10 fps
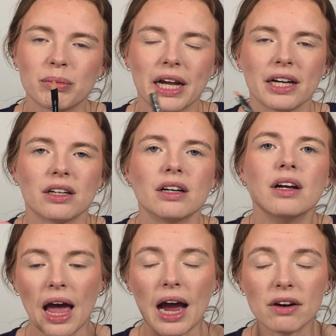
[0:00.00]
liner
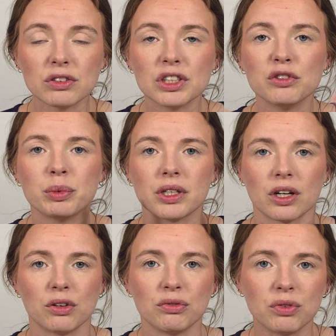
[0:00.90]
after you've put
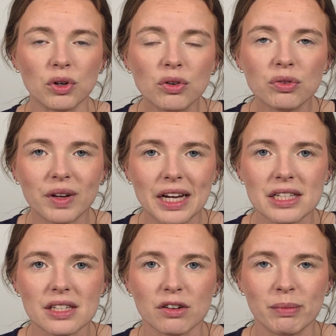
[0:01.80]
on a full
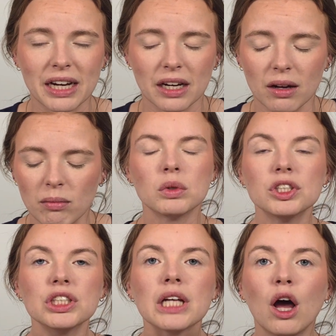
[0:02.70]
face of makeup will
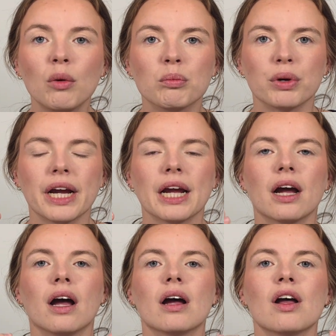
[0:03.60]
just help bring
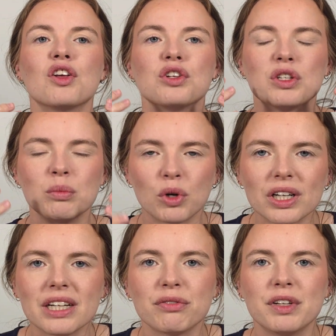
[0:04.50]
some
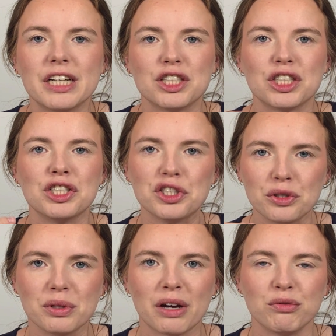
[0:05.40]
more definition
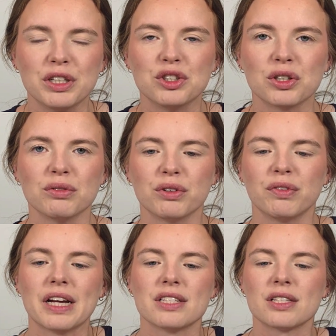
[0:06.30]
to that feature of your
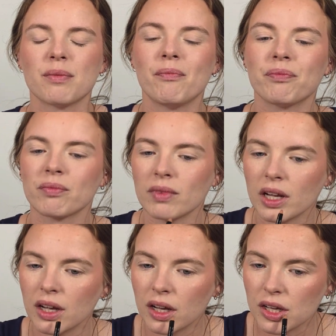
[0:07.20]
face.
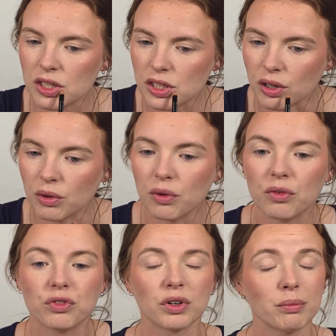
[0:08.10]
So
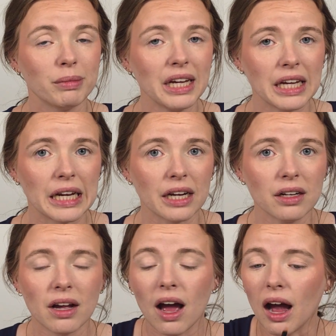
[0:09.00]
for me,
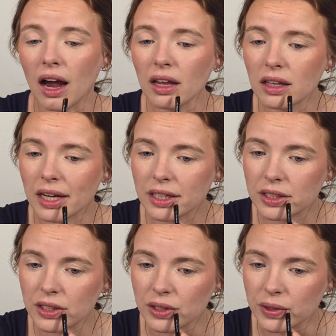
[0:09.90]
I like
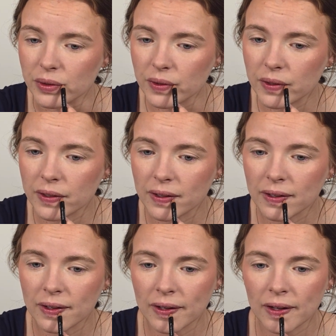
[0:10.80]
to
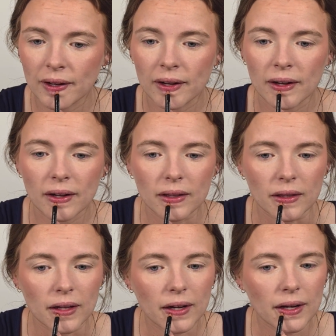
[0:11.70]

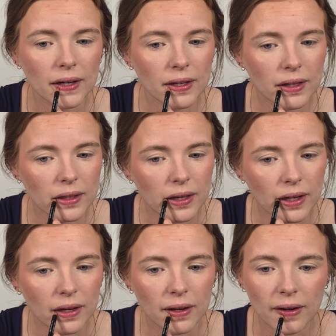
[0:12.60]
line
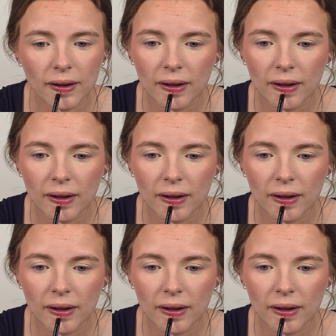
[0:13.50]
the